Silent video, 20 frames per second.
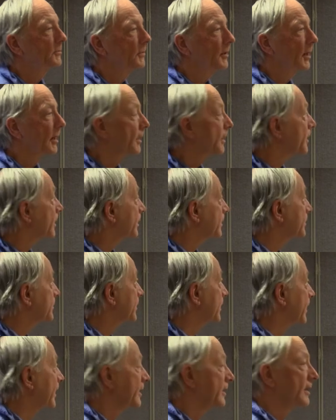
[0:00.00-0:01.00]
uh,
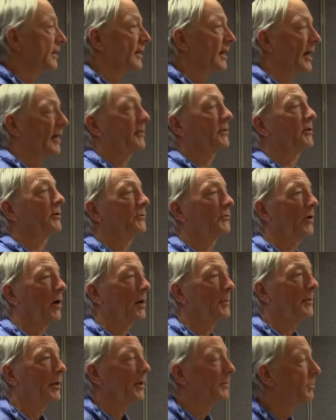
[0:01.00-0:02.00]
to get the nectar
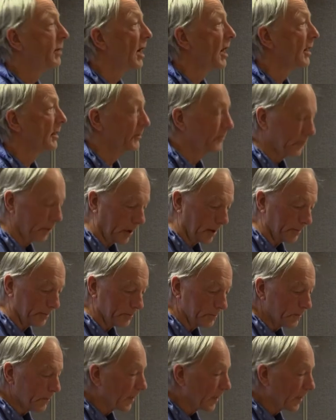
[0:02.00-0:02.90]
from and the pollen from.